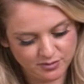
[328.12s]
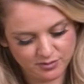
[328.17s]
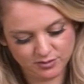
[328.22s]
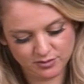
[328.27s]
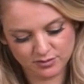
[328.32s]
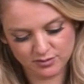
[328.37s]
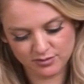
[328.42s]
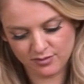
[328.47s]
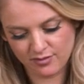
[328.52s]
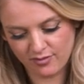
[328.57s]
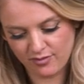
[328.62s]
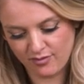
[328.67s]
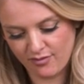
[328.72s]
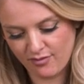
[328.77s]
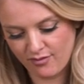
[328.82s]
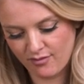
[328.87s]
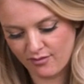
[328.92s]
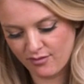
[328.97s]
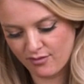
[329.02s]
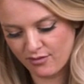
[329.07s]

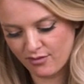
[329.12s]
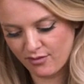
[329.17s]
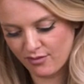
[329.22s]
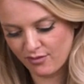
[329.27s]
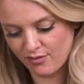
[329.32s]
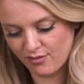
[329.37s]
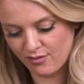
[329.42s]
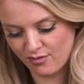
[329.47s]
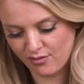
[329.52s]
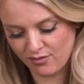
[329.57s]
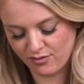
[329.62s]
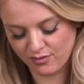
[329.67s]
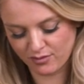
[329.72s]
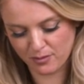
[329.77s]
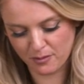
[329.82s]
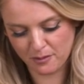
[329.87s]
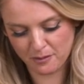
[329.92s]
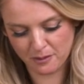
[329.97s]
(silence)